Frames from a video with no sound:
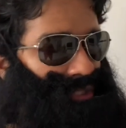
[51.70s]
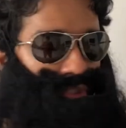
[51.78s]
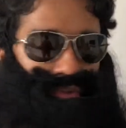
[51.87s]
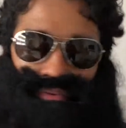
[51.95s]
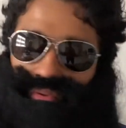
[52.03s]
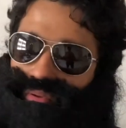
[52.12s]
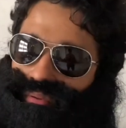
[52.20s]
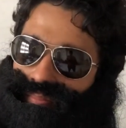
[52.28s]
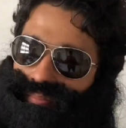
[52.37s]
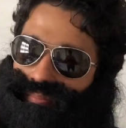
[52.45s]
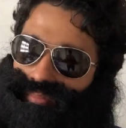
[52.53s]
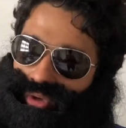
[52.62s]
You
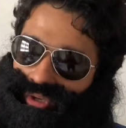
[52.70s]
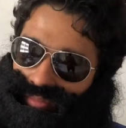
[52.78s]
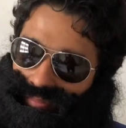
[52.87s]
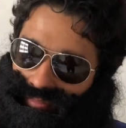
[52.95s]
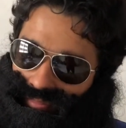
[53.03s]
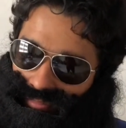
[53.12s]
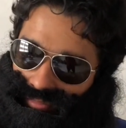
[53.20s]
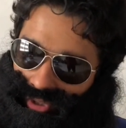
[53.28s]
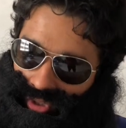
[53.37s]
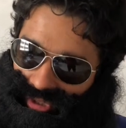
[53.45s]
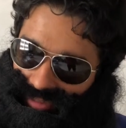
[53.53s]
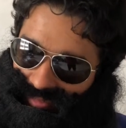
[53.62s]
mono-
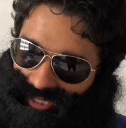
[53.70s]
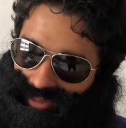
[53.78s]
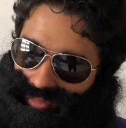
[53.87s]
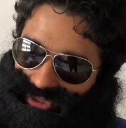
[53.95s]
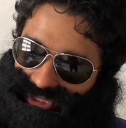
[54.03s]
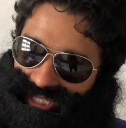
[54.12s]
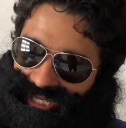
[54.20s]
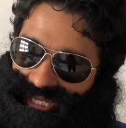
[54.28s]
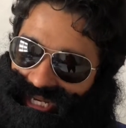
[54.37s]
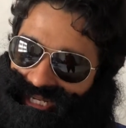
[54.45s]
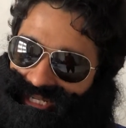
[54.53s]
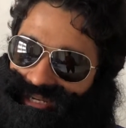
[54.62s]
monogamy was
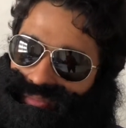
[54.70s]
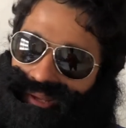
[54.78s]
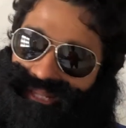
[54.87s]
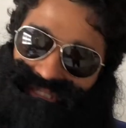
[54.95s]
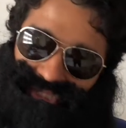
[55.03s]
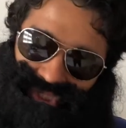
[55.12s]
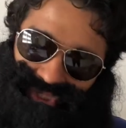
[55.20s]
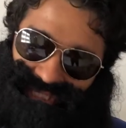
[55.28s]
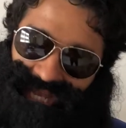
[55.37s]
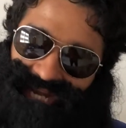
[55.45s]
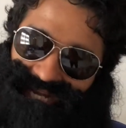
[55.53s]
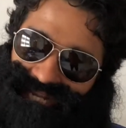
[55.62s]
created when
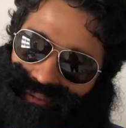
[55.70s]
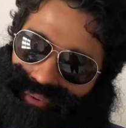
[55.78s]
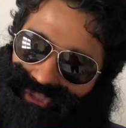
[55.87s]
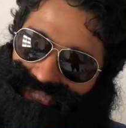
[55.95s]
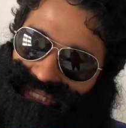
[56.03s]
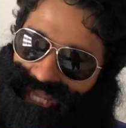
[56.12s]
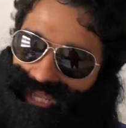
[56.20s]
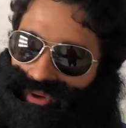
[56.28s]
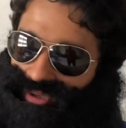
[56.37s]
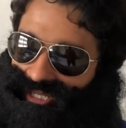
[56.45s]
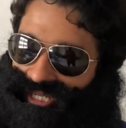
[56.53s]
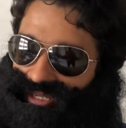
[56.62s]
society was
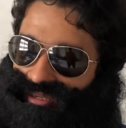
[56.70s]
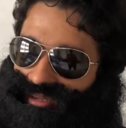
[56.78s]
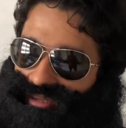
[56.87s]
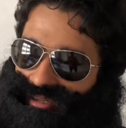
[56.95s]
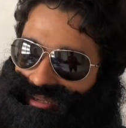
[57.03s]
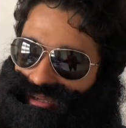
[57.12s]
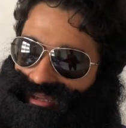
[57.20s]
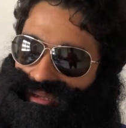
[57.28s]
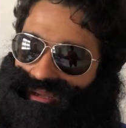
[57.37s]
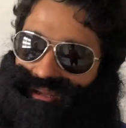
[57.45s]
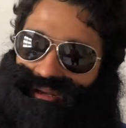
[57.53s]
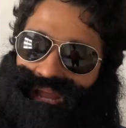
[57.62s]
chaotic.
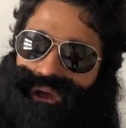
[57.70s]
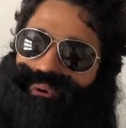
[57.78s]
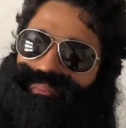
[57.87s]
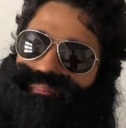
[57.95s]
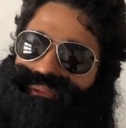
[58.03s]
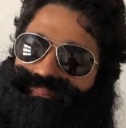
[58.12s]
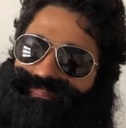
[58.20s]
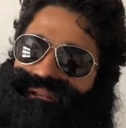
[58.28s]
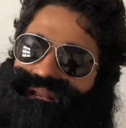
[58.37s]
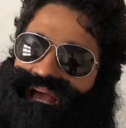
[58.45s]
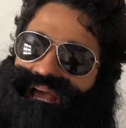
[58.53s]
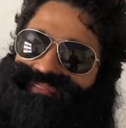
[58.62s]
Now
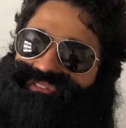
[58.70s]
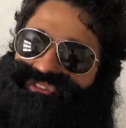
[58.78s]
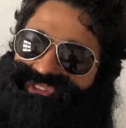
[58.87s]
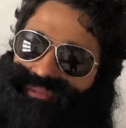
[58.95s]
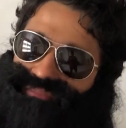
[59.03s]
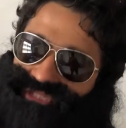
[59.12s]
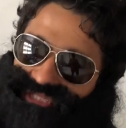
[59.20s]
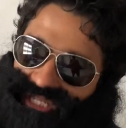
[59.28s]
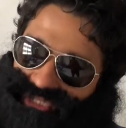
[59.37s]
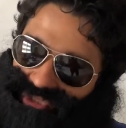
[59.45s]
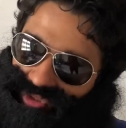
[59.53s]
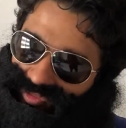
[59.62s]
people have some
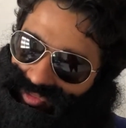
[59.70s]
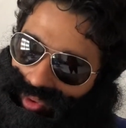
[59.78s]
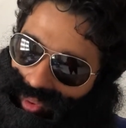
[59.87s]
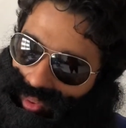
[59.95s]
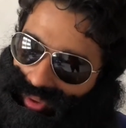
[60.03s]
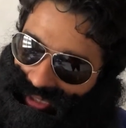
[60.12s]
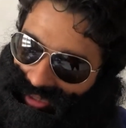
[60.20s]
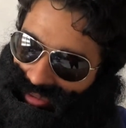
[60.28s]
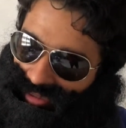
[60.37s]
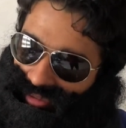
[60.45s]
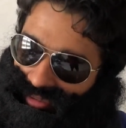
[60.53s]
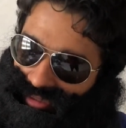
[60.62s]
sense of order.
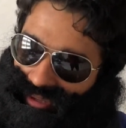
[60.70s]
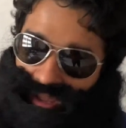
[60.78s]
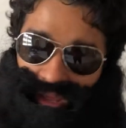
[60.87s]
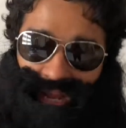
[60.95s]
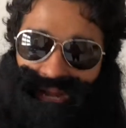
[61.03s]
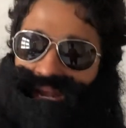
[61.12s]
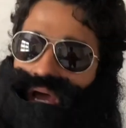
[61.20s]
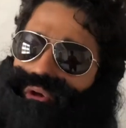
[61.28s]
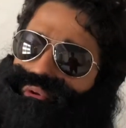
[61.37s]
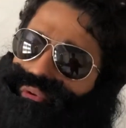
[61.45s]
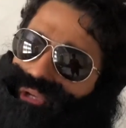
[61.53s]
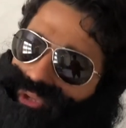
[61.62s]
Now
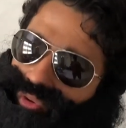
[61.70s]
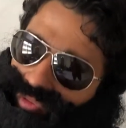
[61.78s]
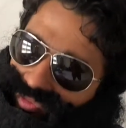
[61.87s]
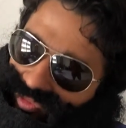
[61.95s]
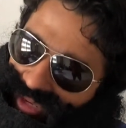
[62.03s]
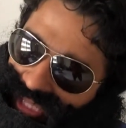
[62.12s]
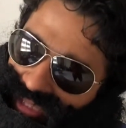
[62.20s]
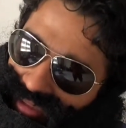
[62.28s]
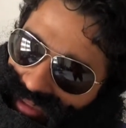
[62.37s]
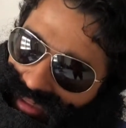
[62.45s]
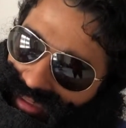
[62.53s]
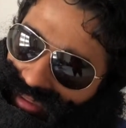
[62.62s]
you can go free
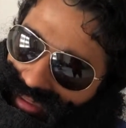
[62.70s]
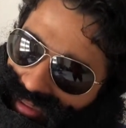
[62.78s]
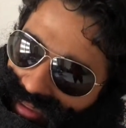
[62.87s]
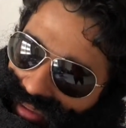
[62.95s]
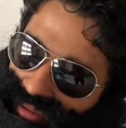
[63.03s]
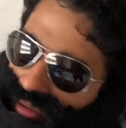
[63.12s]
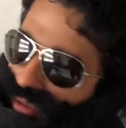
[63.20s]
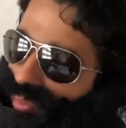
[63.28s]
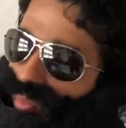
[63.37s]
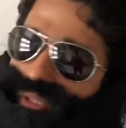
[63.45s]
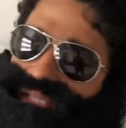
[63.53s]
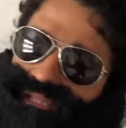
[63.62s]

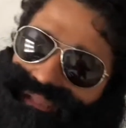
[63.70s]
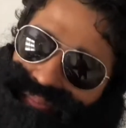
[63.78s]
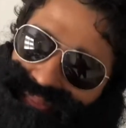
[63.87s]
within the